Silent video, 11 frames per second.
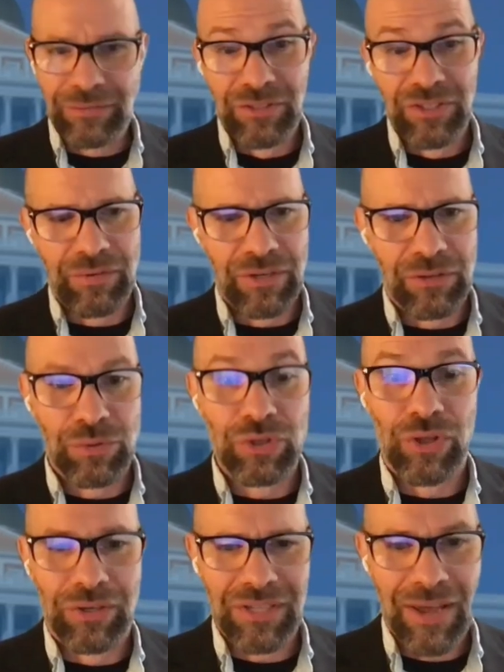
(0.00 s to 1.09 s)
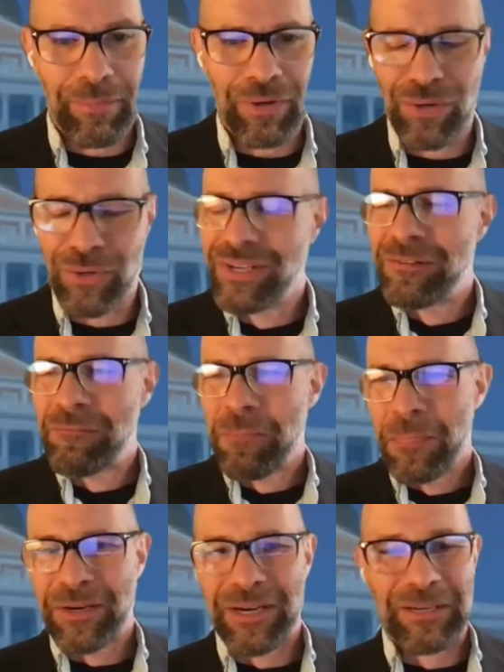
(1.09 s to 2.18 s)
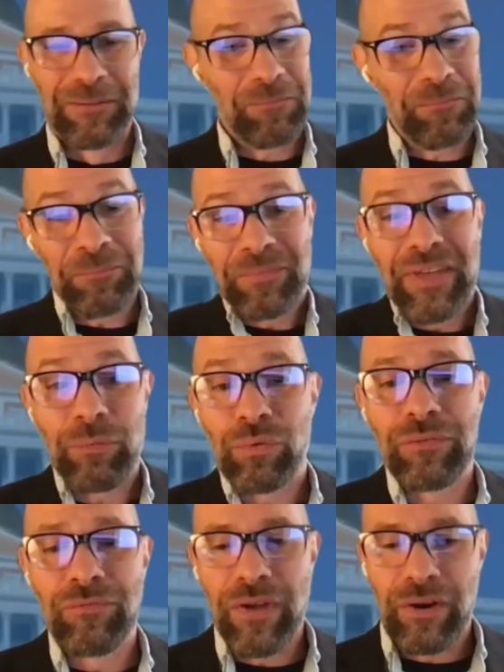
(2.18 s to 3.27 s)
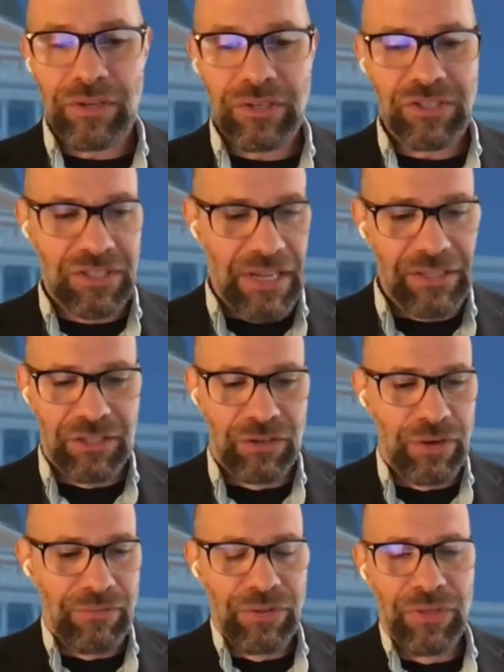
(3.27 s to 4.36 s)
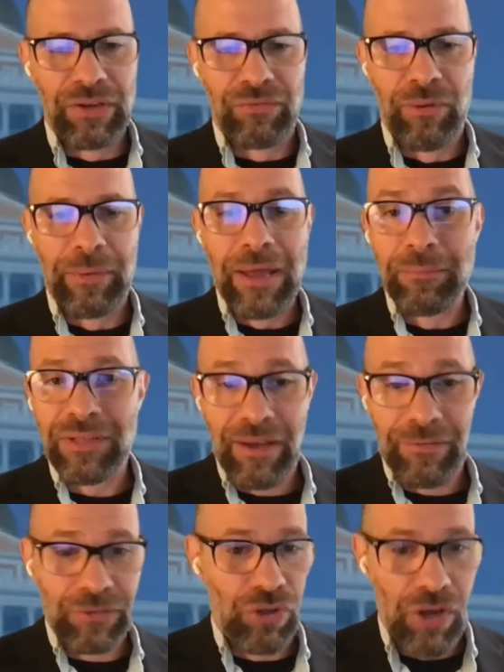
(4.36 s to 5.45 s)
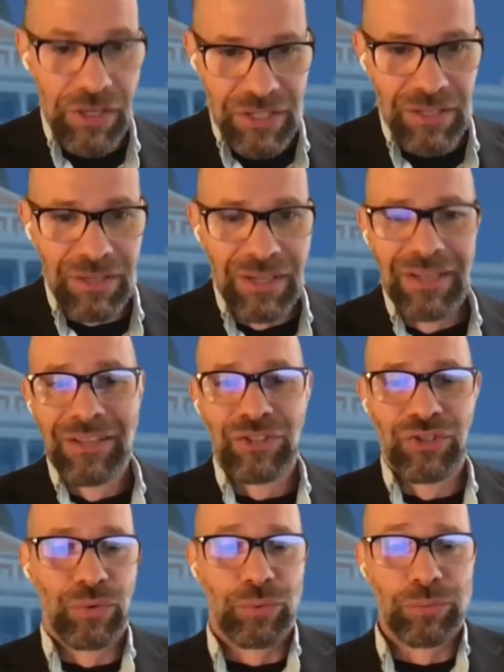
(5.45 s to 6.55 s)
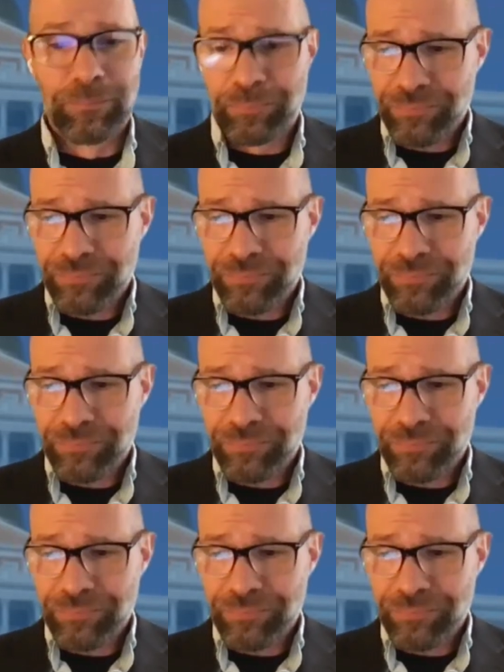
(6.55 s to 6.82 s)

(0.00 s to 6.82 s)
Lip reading: 7 years was a long time ago, that were in various states, everything from an MDF closet to,